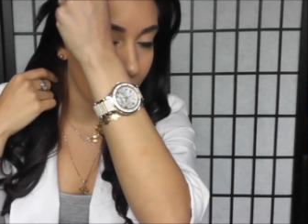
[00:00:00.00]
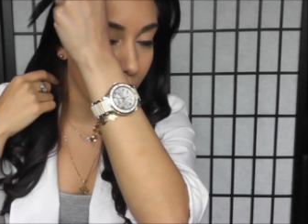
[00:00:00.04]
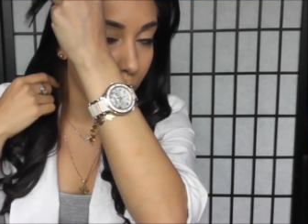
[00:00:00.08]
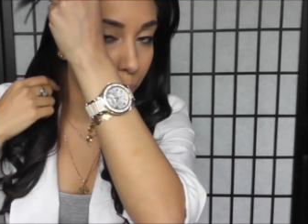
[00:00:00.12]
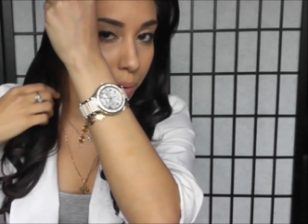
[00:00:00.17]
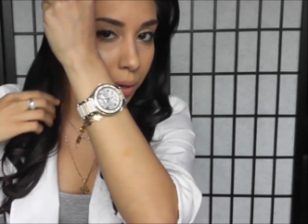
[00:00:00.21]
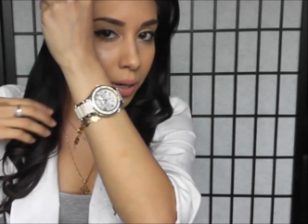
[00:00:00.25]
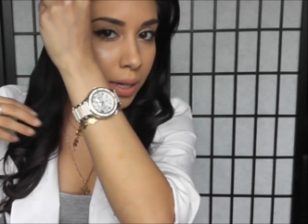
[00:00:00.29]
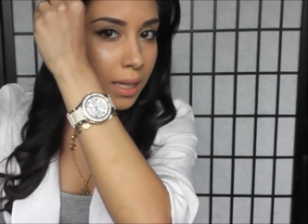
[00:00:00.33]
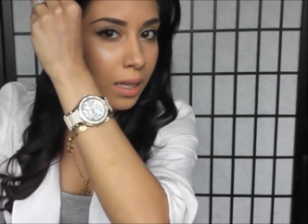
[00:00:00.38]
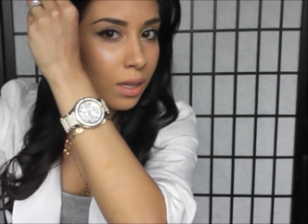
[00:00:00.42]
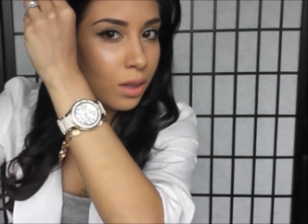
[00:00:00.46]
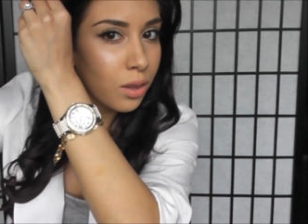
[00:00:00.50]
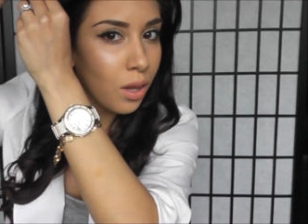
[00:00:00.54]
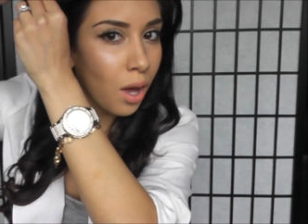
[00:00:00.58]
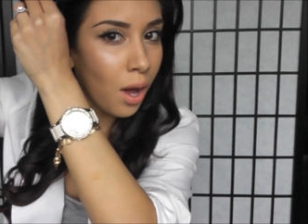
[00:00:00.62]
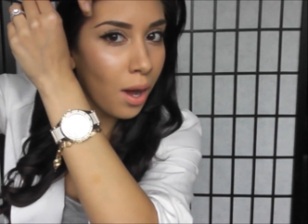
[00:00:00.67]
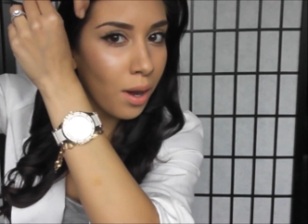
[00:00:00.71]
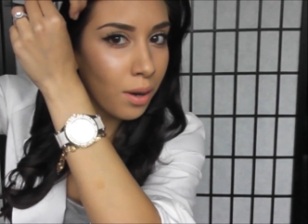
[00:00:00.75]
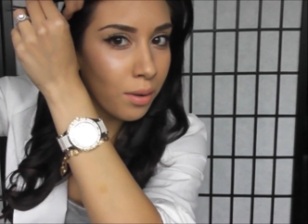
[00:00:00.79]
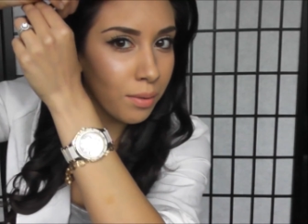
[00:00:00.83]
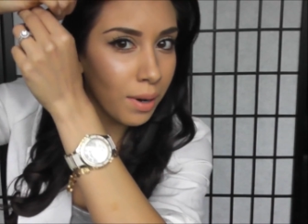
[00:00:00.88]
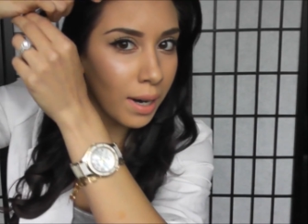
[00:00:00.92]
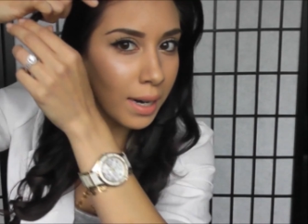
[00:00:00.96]
They're pretty
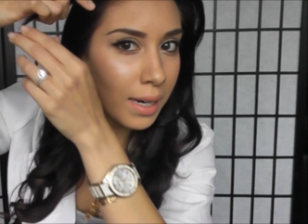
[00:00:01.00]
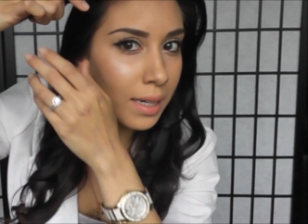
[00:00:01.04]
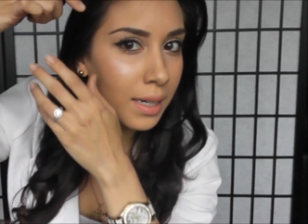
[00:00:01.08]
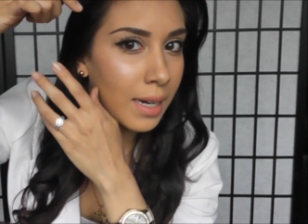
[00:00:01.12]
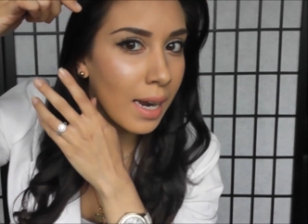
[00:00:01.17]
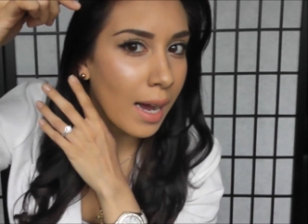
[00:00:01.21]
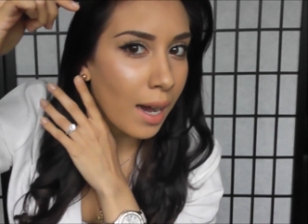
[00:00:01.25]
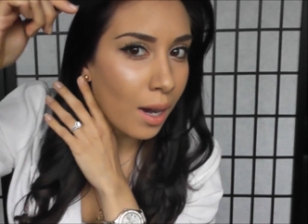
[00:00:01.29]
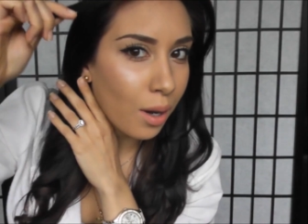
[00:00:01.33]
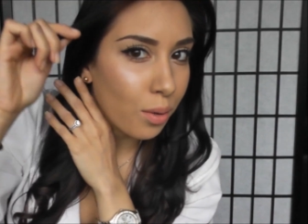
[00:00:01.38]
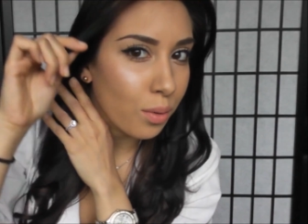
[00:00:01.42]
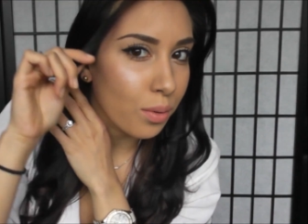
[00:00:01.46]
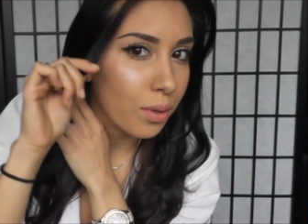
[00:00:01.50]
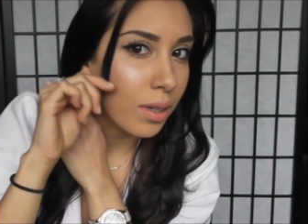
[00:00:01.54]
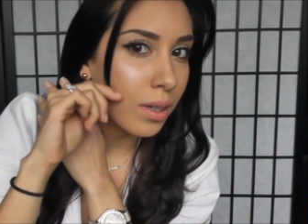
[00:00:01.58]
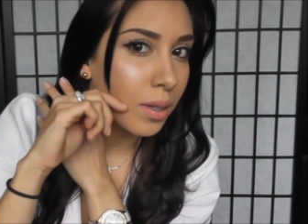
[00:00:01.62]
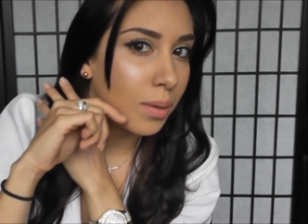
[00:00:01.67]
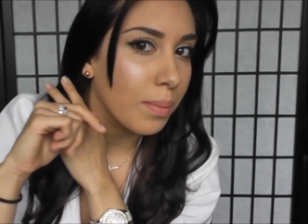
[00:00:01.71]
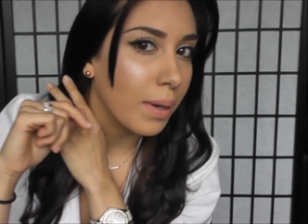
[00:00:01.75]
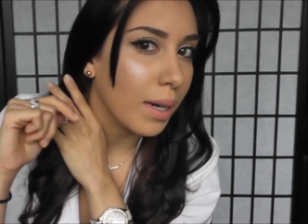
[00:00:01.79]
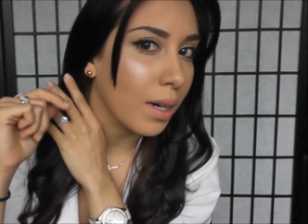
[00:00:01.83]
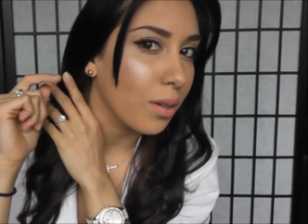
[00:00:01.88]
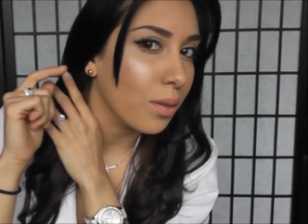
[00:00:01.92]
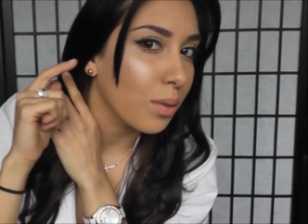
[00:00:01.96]
long right now.
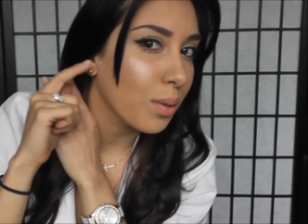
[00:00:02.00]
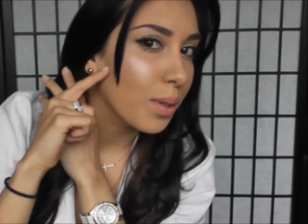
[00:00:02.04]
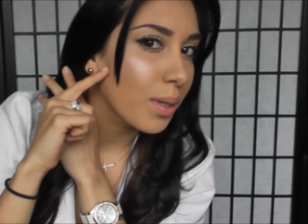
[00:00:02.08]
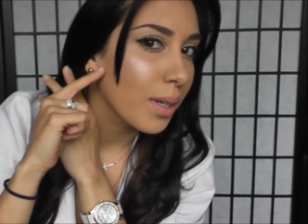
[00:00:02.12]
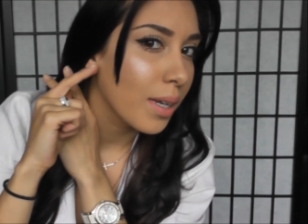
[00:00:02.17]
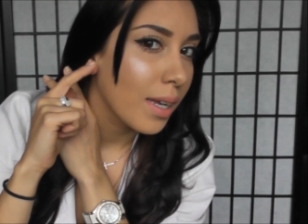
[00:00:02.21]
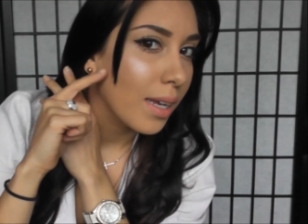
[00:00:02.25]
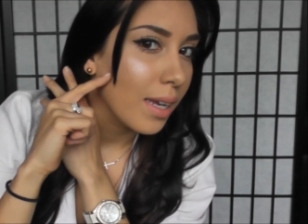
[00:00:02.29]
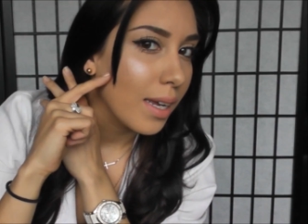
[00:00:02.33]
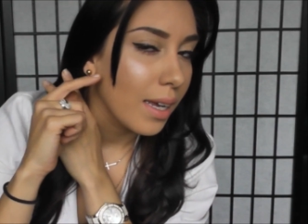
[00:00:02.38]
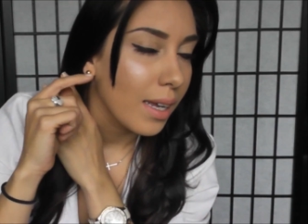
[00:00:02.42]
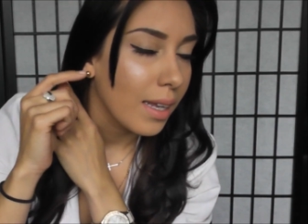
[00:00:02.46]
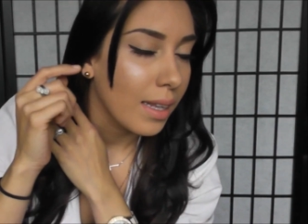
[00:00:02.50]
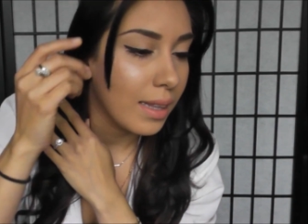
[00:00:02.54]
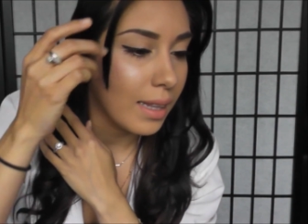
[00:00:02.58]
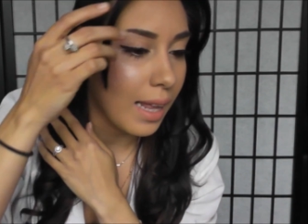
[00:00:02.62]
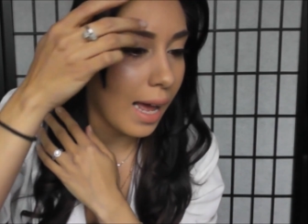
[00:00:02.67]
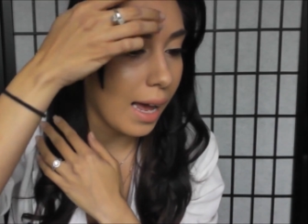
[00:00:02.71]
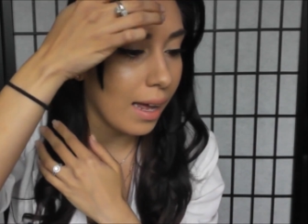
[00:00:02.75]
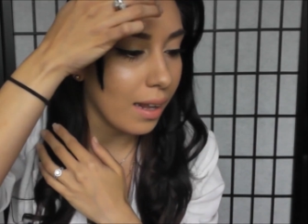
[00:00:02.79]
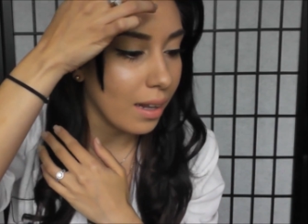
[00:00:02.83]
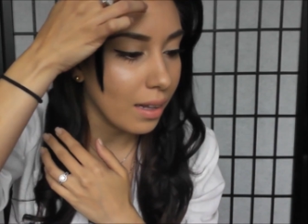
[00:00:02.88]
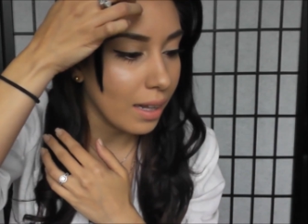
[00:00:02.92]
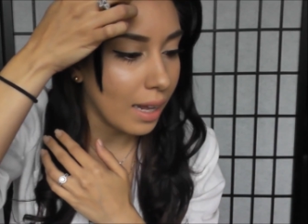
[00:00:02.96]
They're about
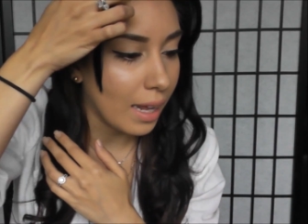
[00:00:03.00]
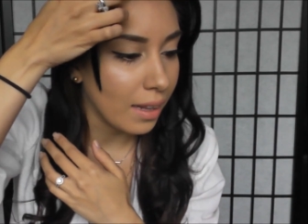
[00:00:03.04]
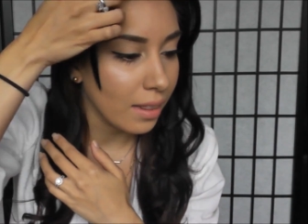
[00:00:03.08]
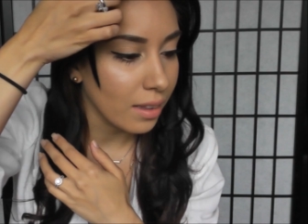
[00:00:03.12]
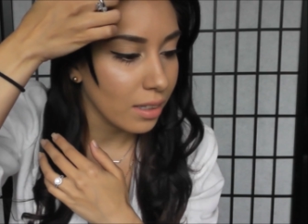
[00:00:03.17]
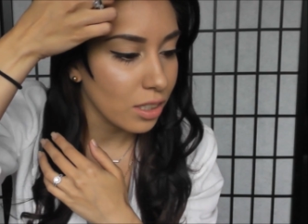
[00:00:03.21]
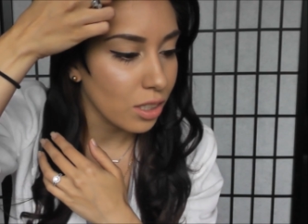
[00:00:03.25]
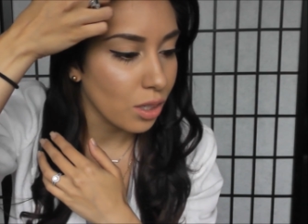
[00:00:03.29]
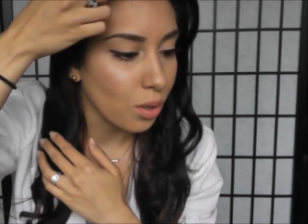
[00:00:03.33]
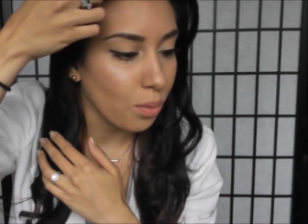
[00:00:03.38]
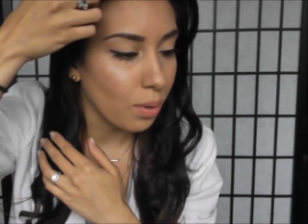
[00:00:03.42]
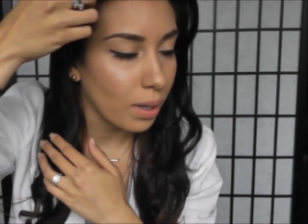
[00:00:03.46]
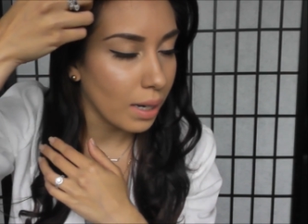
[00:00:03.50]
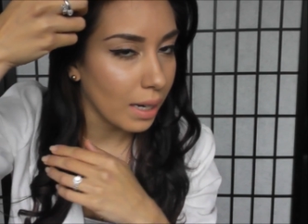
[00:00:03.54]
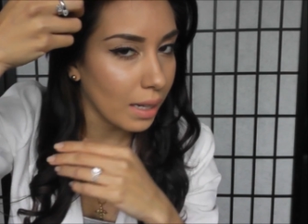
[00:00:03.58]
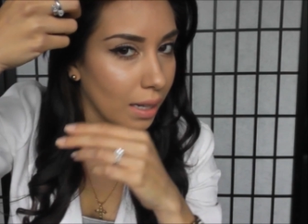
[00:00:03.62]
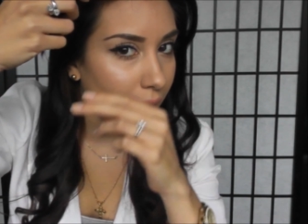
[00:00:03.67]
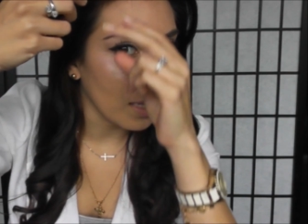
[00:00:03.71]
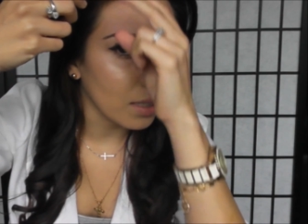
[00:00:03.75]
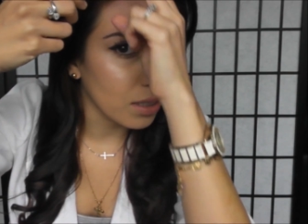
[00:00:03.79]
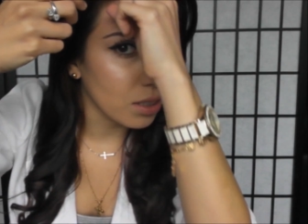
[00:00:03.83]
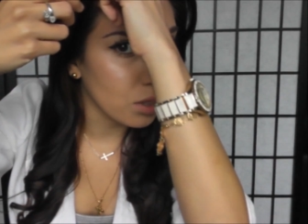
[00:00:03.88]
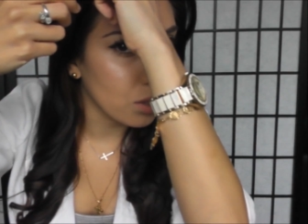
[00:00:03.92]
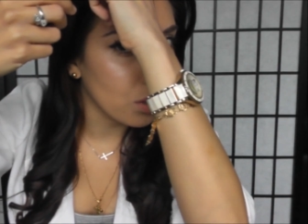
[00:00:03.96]
that length. So what I
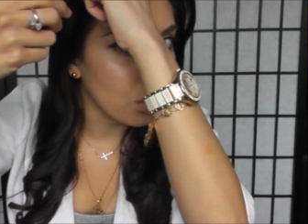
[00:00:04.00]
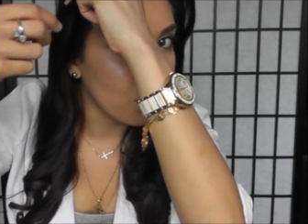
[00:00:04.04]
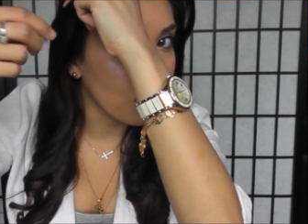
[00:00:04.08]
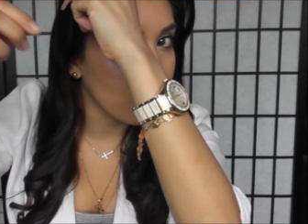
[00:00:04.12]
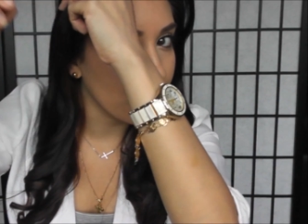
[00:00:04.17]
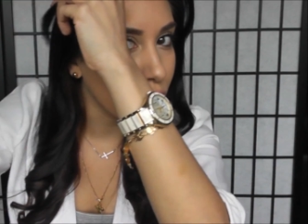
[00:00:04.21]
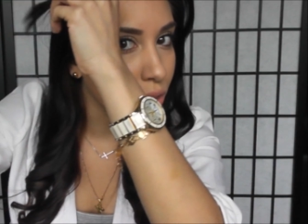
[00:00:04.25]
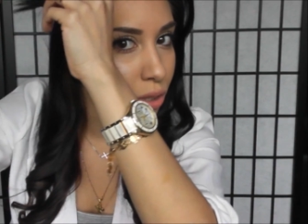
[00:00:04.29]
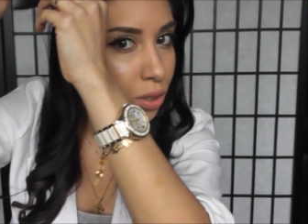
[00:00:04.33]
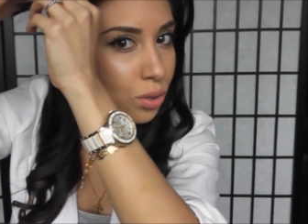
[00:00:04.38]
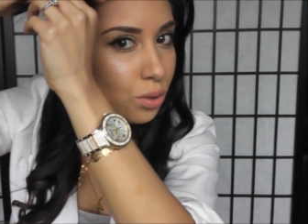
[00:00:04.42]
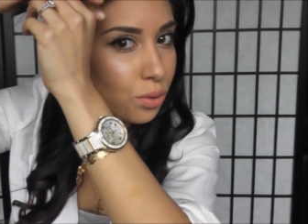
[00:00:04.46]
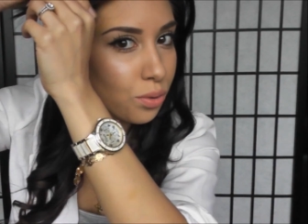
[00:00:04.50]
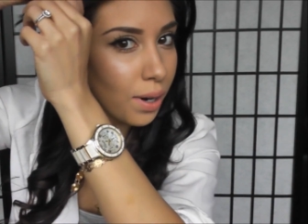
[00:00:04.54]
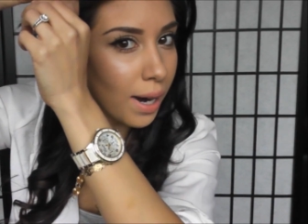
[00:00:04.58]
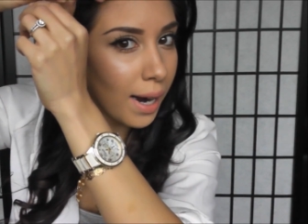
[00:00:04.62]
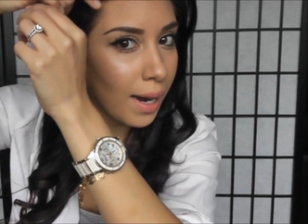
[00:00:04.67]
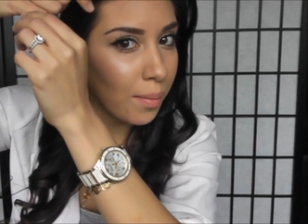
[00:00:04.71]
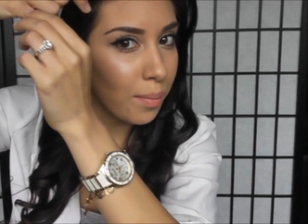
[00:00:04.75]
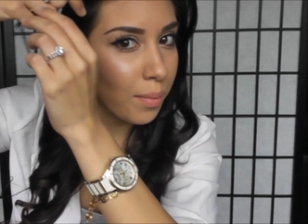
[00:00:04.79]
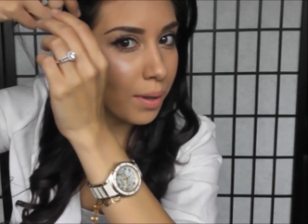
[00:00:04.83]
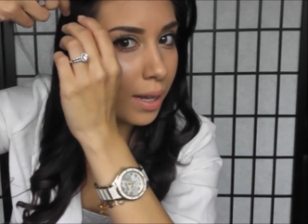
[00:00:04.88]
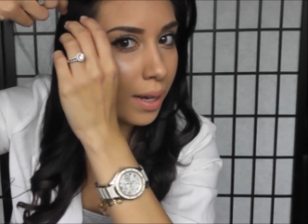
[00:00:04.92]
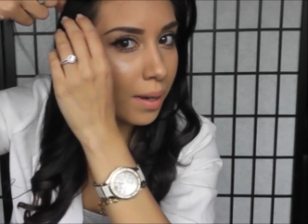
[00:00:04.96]
like to do is just grab